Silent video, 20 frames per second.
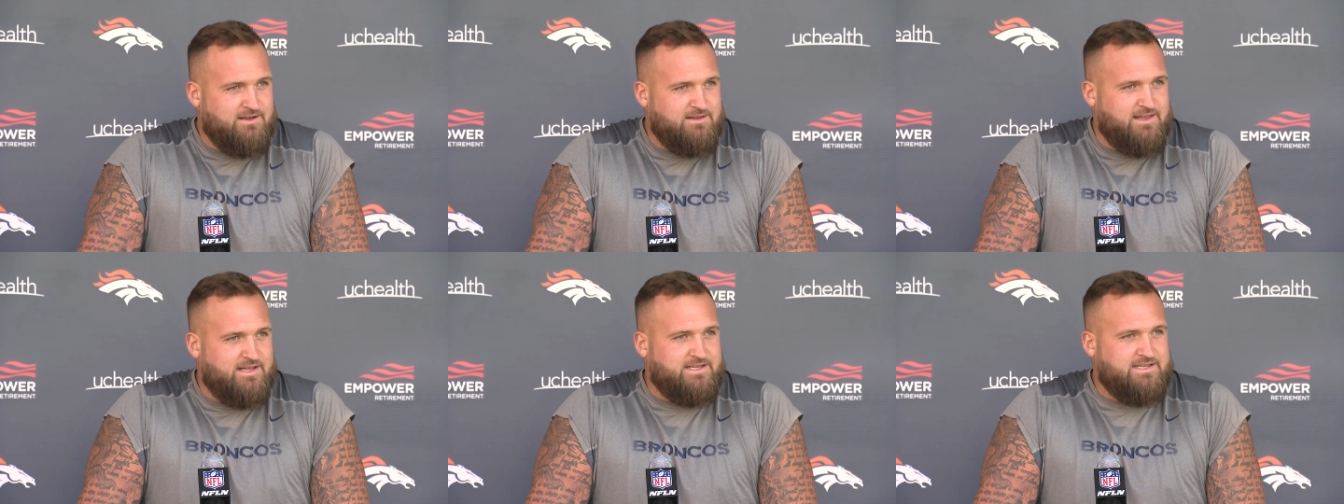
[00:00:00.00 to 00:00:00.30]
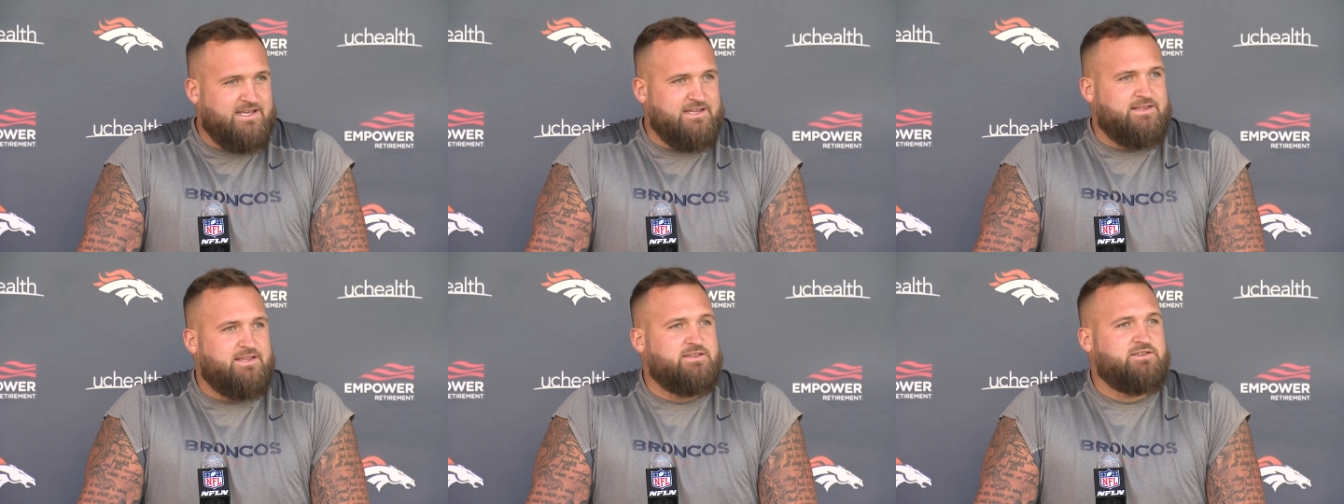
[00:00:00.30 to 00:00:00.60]
Let's
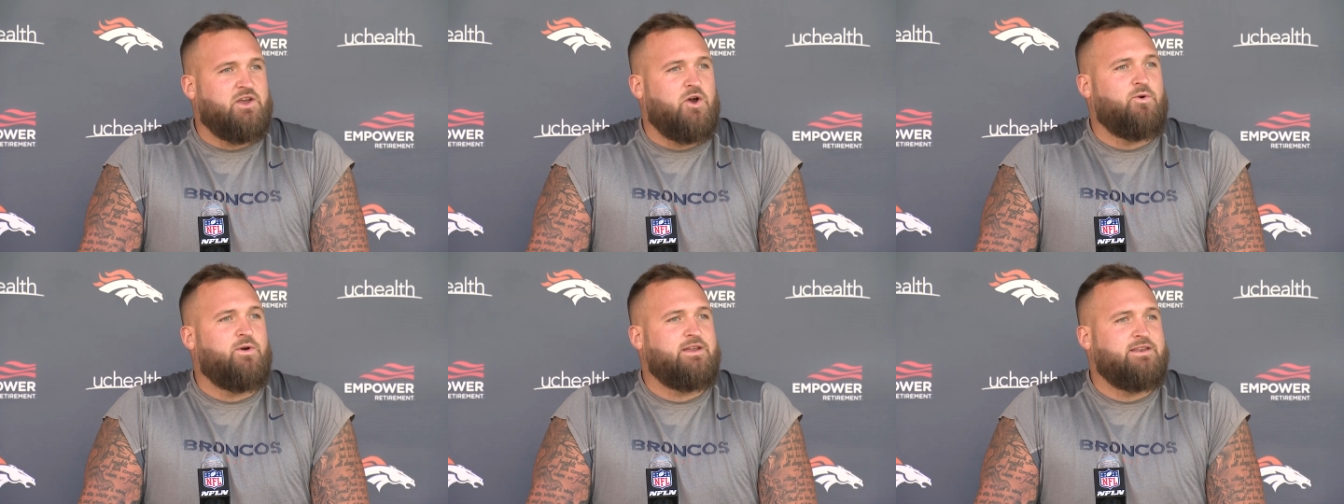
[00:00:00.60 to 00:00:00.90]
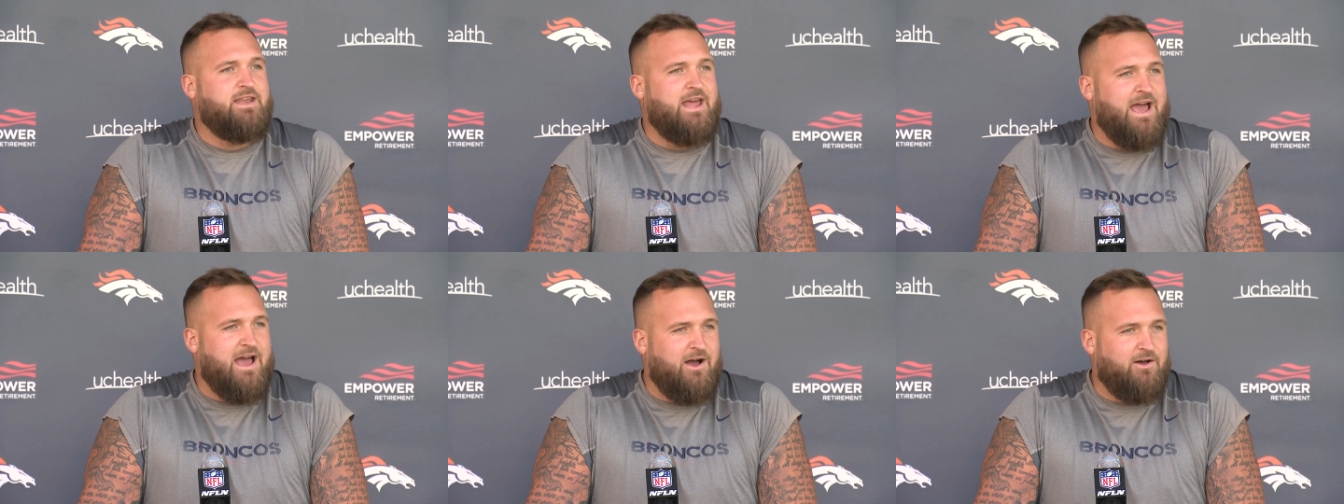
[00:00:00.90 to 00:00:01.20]
get this
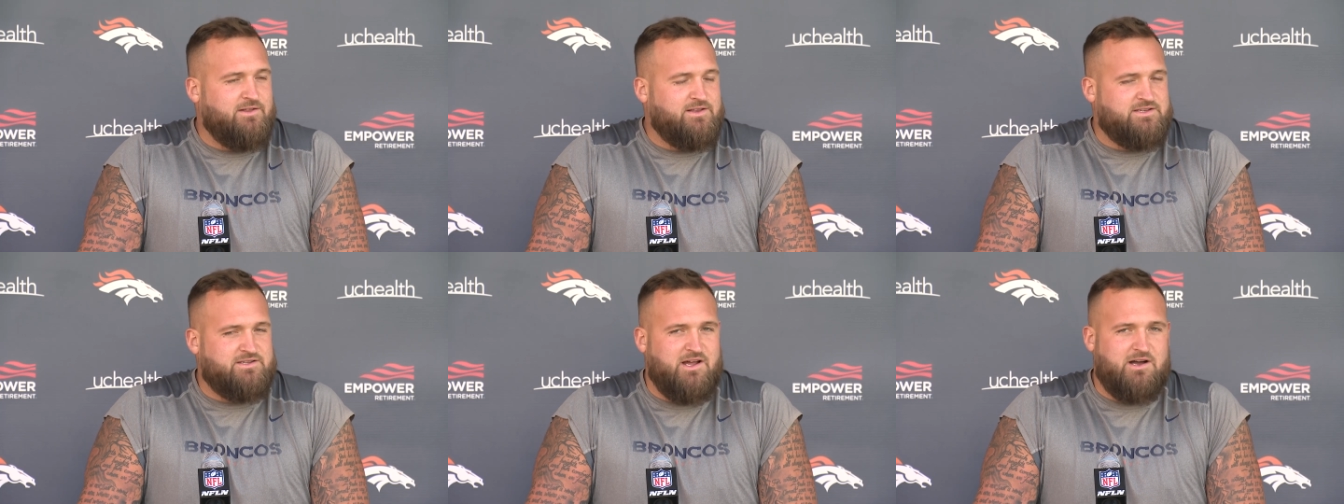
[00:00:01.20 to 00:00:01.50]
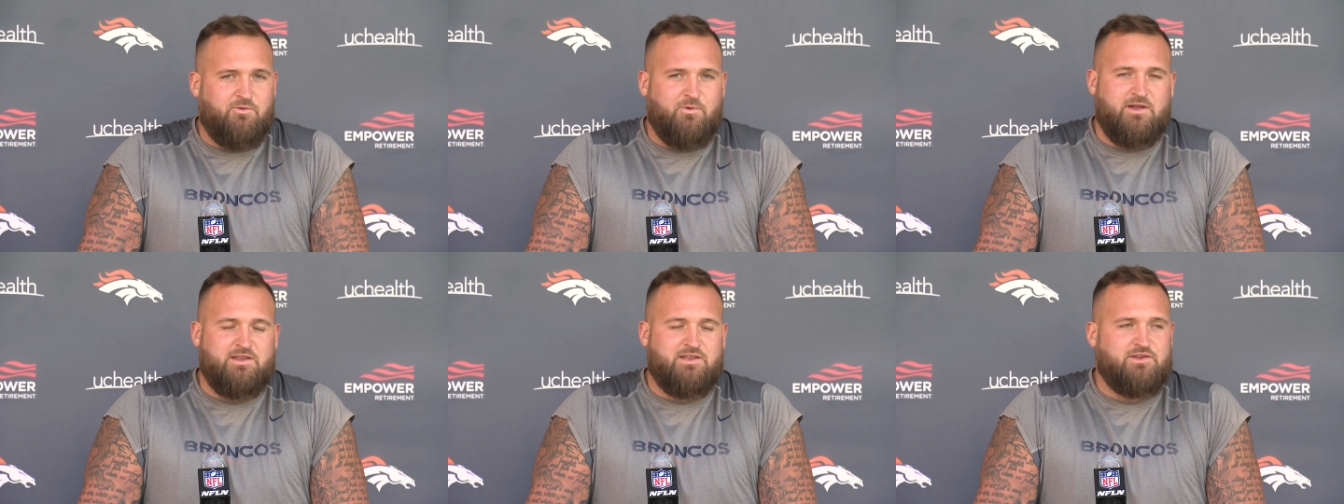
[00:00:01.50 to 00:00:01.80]
going now. Let's
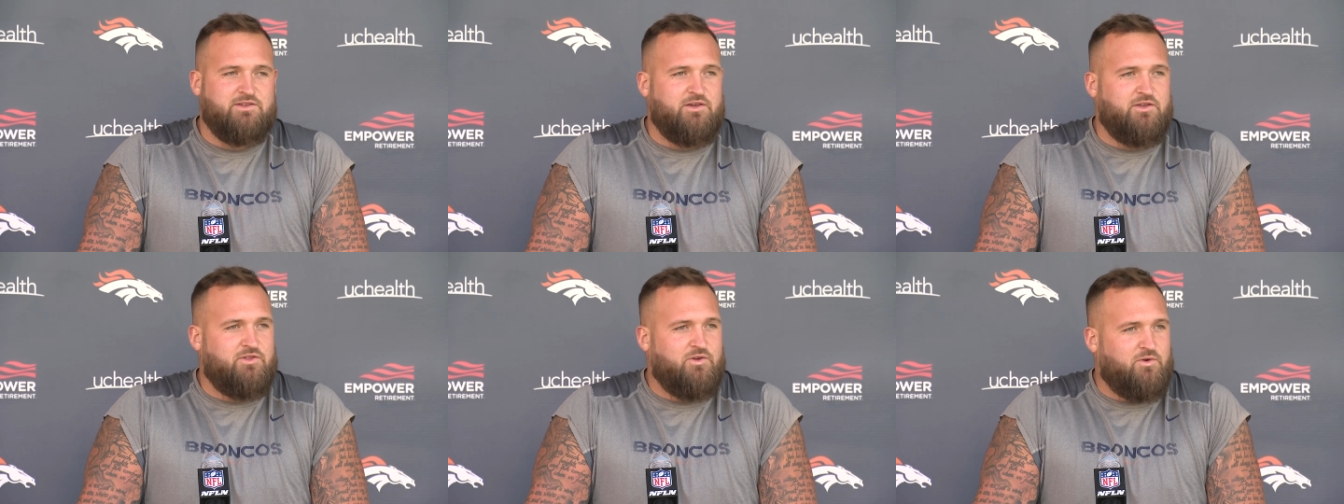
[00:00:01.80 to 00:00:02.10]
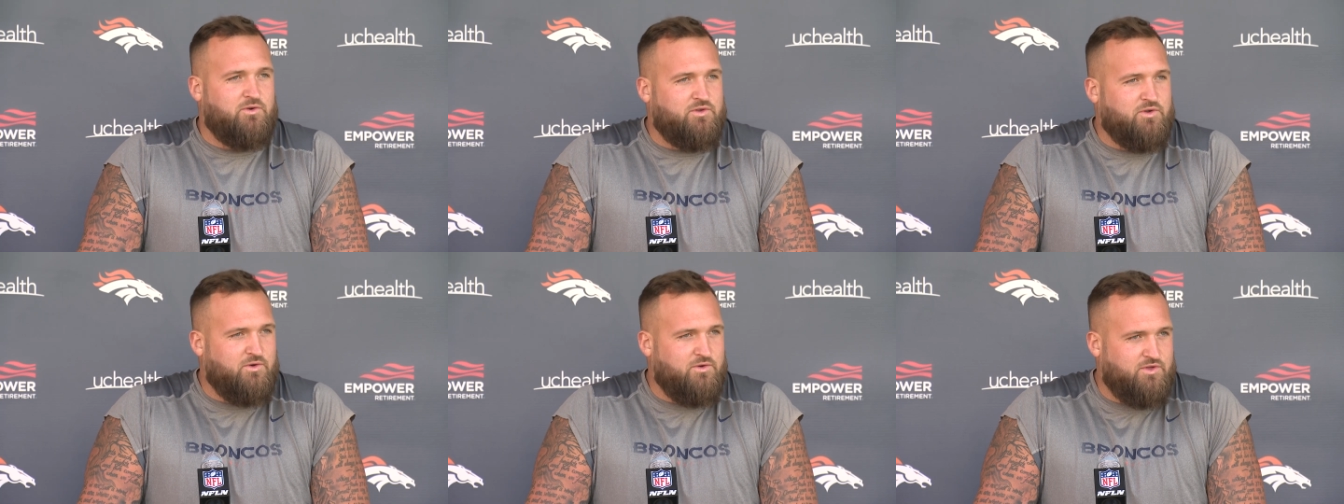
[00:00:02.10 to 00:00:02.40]
not wait to the
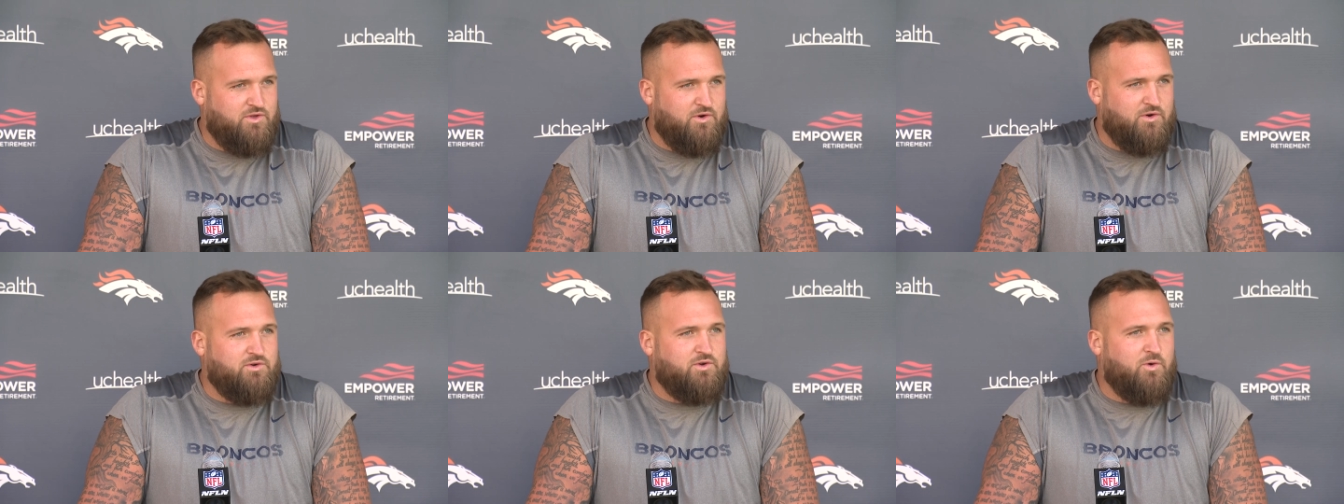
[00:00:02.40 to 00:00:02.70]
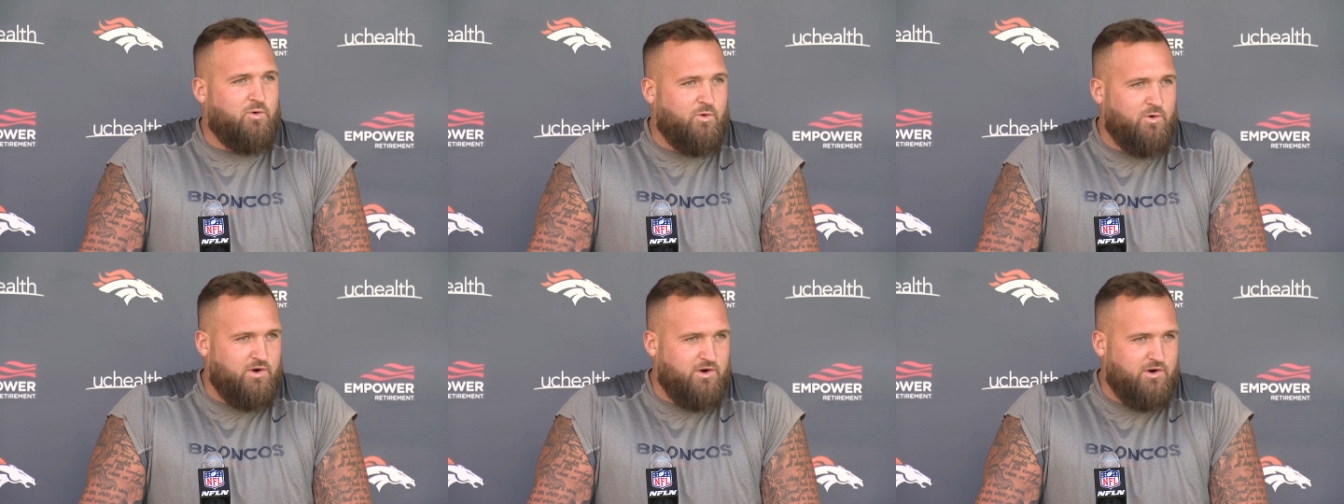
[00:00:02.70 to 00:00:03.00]
third, third
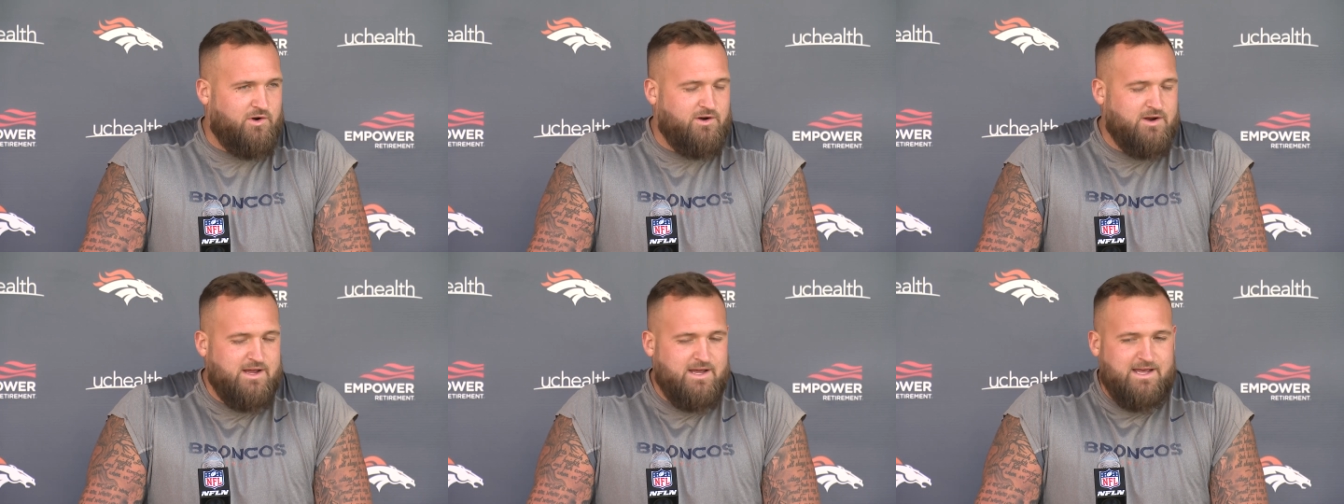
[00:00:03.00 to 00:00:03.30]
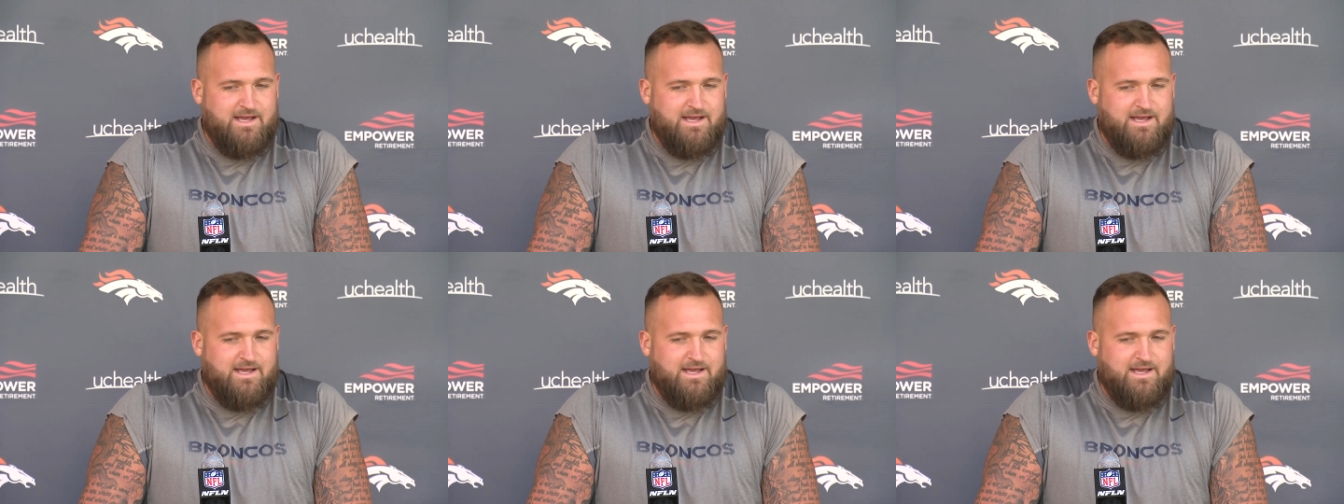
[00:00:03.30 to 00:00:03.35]
quarter.